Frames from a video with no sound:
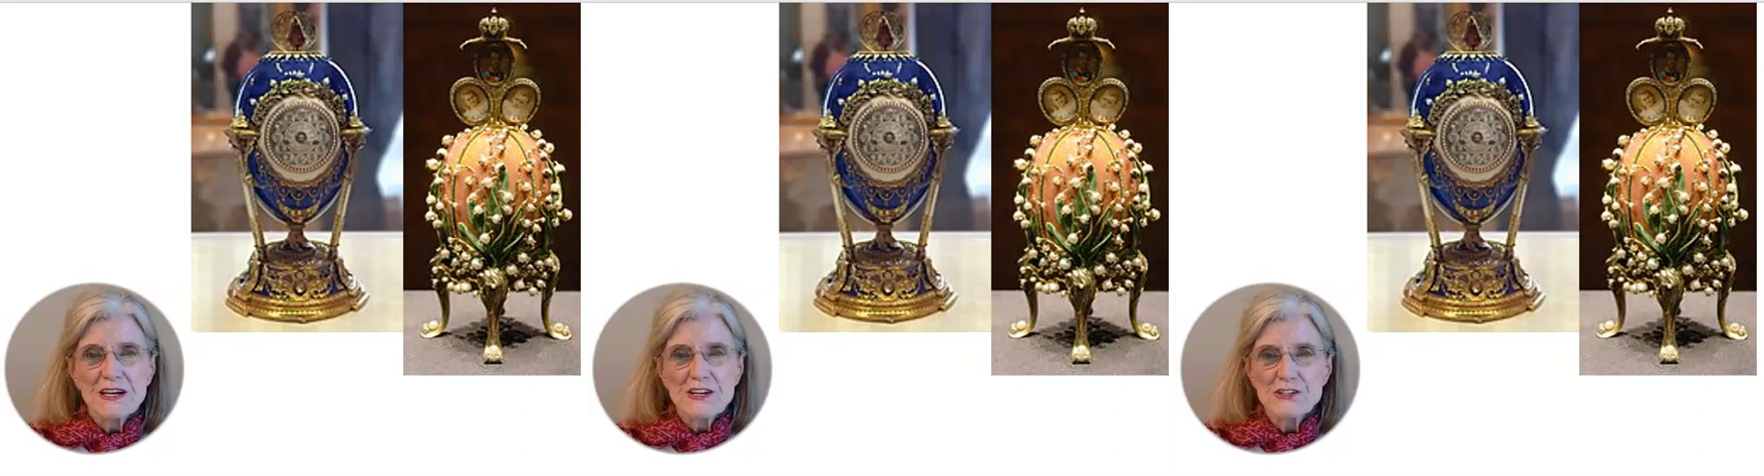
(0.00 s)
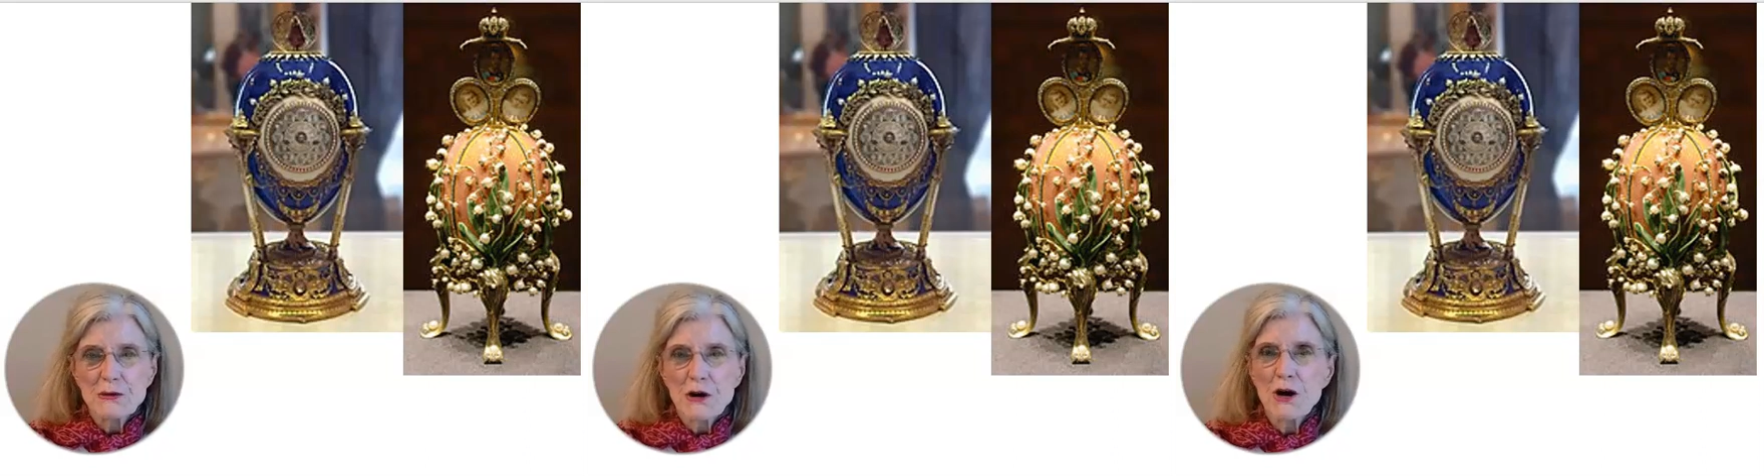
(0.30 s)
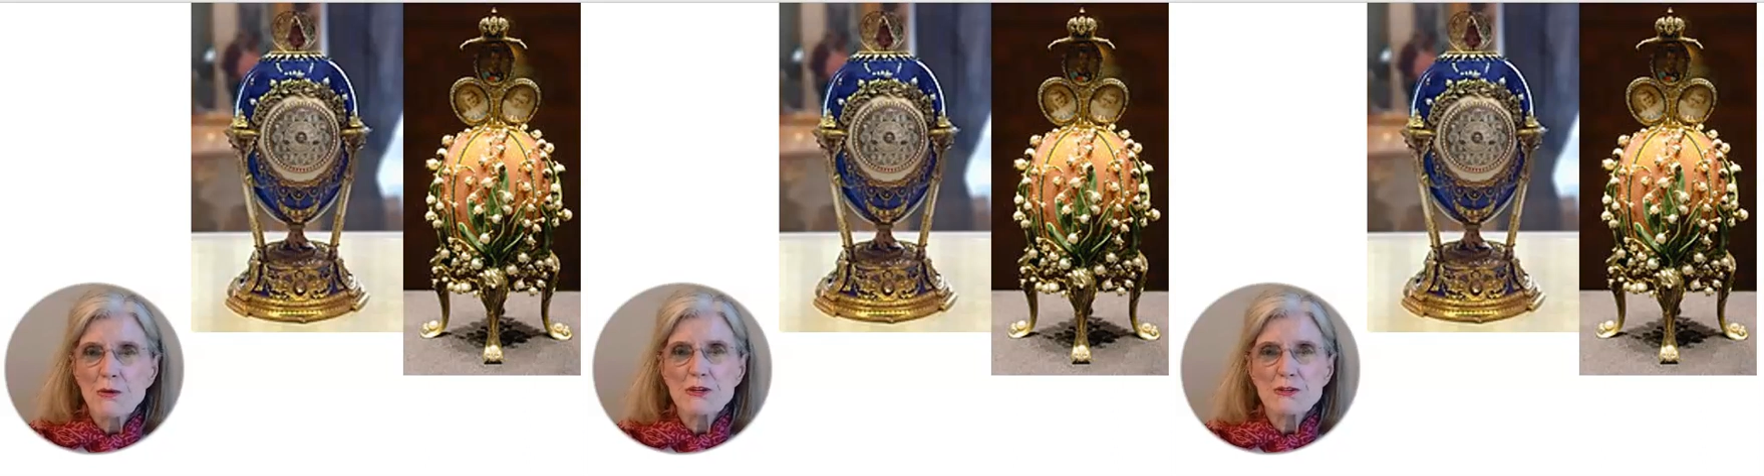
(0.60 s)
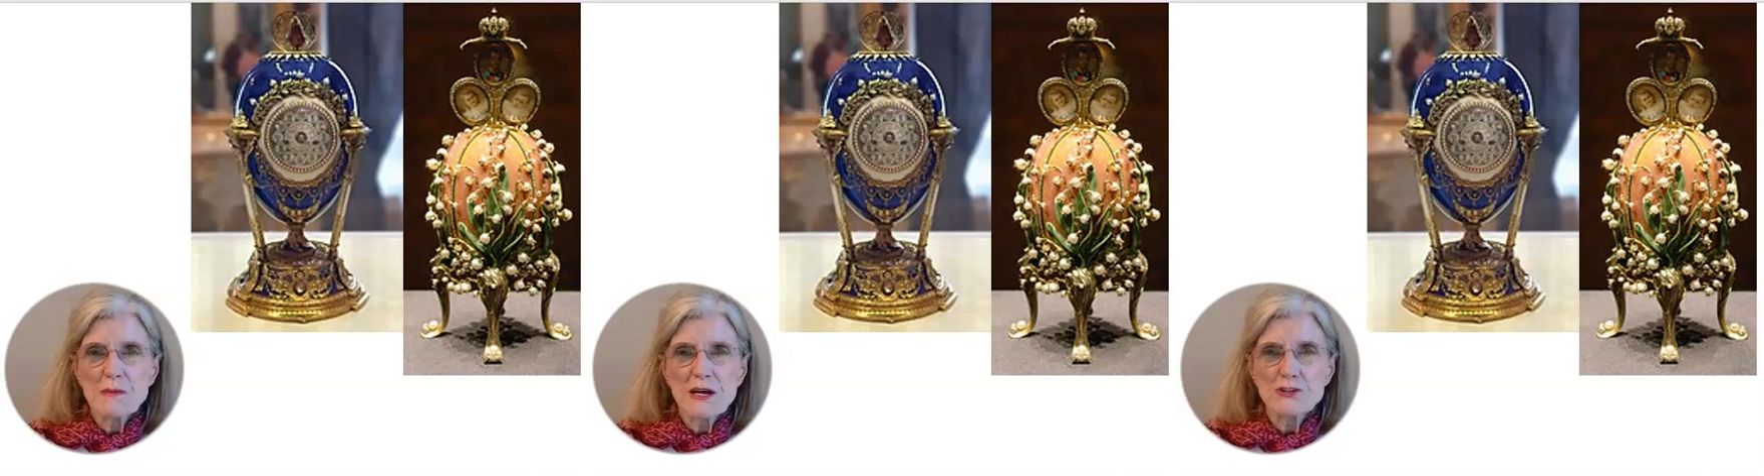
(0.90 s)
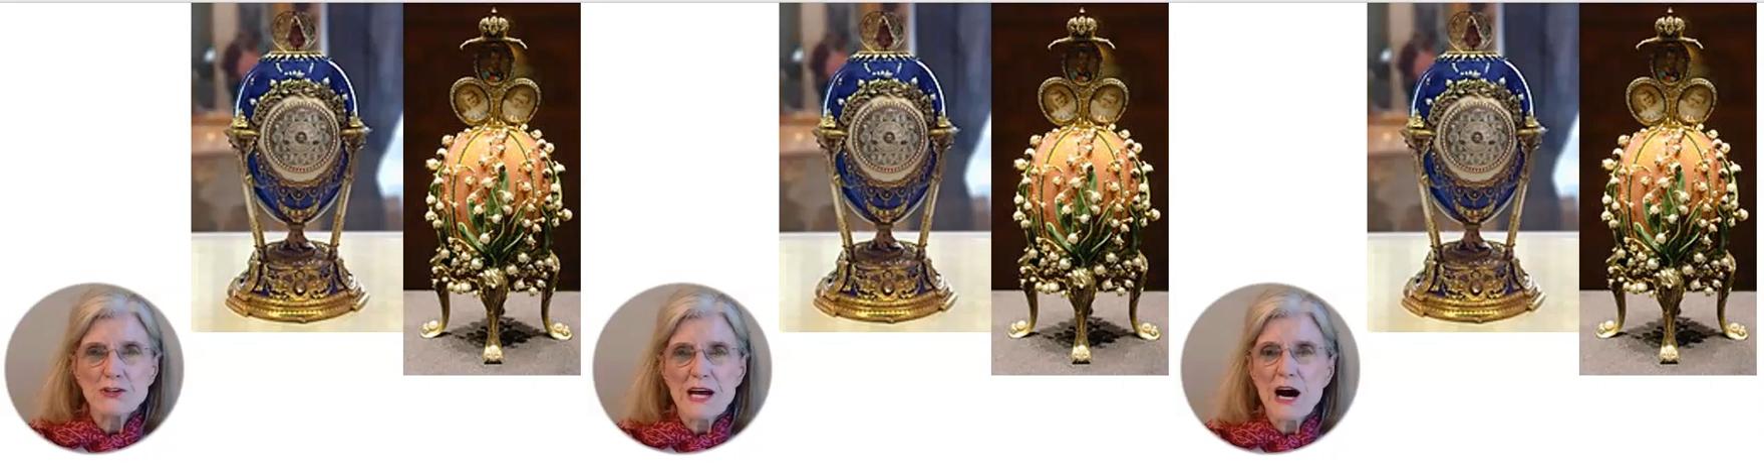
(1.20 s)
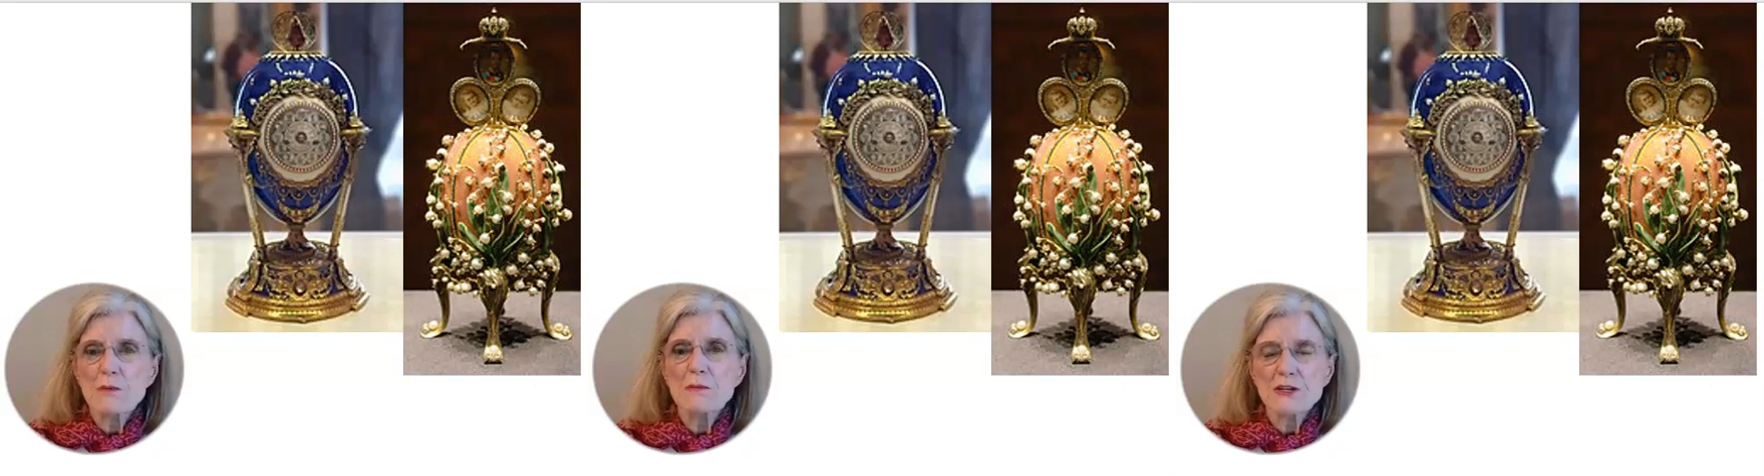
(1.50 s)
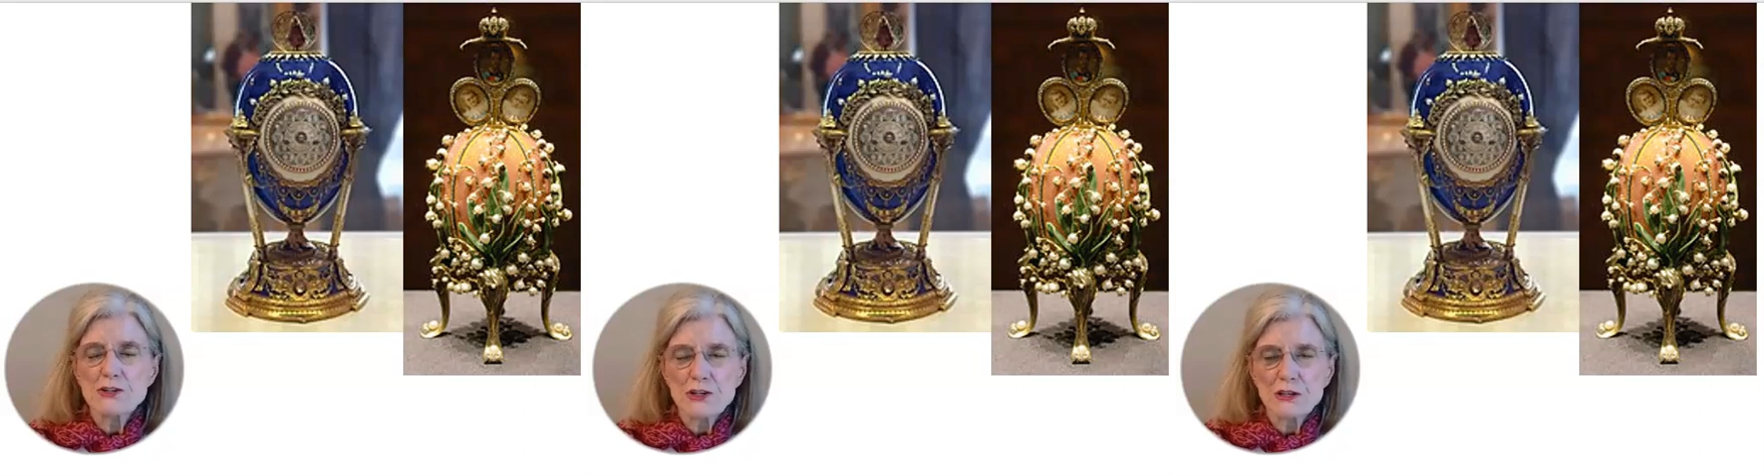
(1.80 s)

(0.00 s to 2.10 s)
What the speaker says: she always mentioned how much she